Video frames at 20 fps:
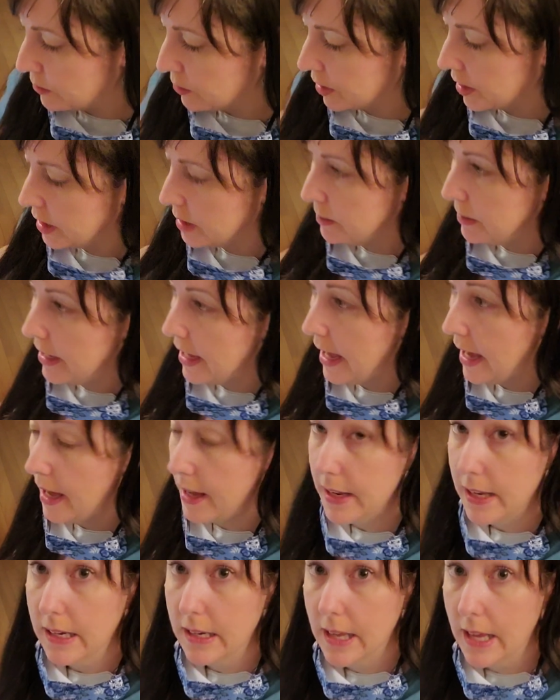we're going to be
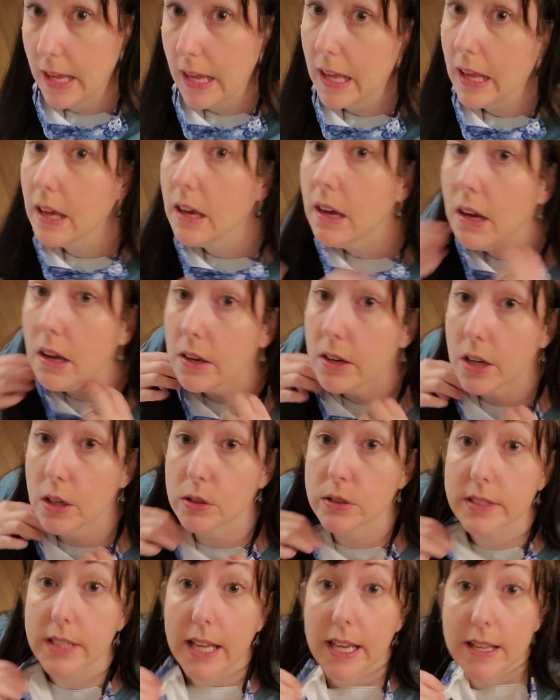adding a
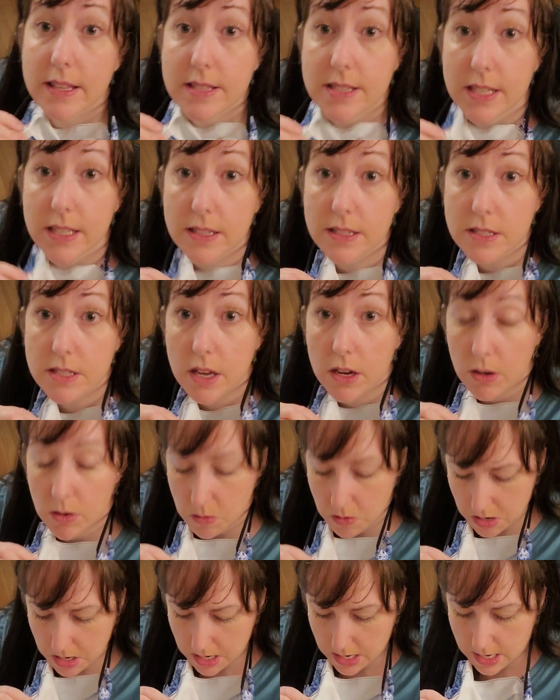nose casing. So
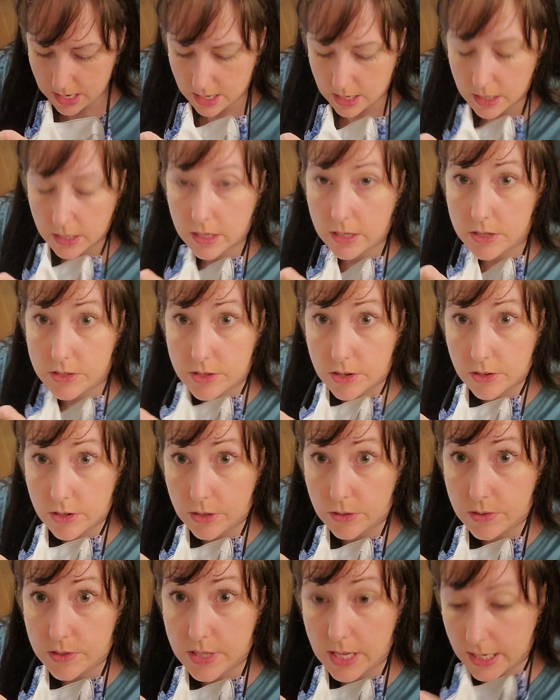here's our
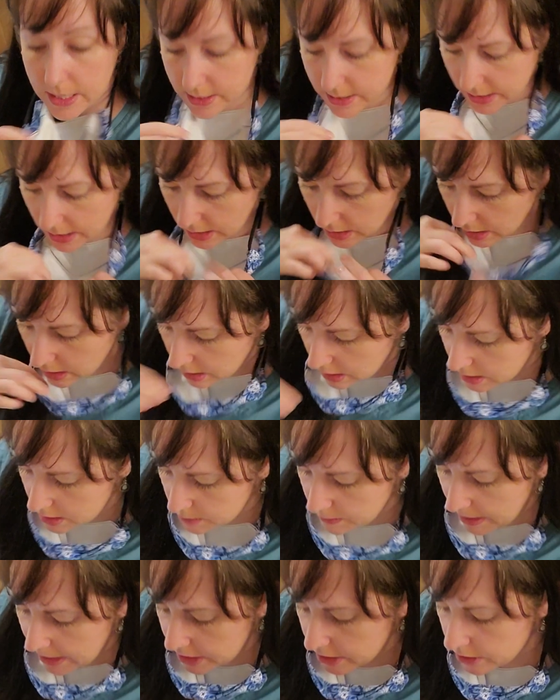nose casing. To make